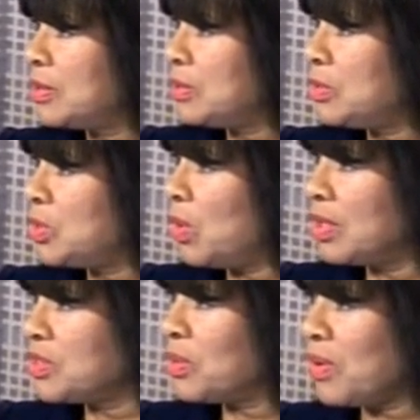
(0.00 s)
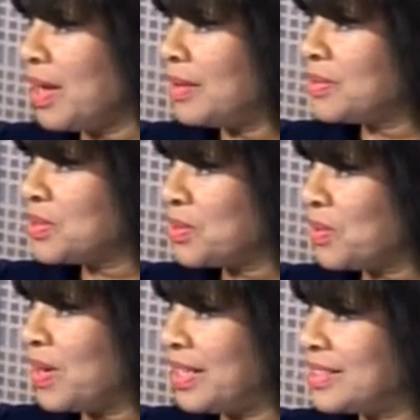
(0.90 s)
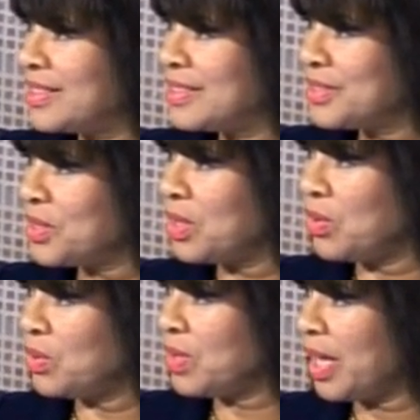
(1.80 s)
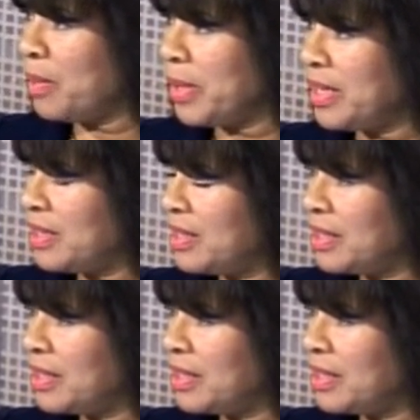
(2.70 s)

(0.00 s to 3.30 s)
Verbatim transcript: Exactly. do arts and crafts. Yes. Correct? Yes. So the uh, whole gamut.